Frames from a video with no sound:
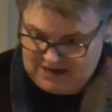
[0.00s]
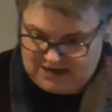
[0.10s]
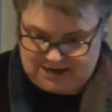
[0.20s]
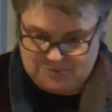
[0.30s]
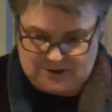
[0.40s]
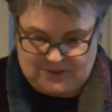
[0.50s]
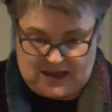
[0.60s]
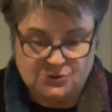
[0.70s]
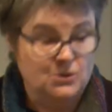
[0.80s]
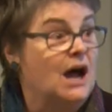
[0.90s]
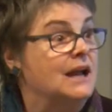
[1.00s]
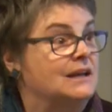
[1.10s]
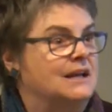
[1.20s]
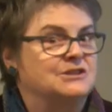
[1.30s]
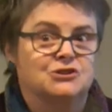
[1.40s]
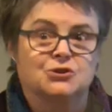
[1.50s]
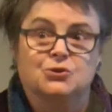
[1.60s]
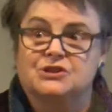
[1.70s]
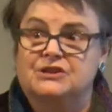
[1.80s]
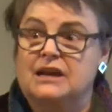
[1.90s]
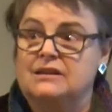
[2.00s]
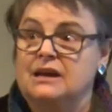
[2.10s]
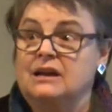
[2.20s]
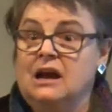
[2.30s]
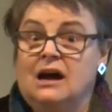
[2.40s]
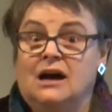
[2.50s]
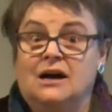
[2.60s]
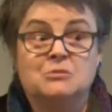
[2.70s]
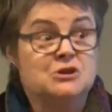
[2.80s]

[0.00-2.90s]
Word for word: Um, and that's what I'd like to do to say that um,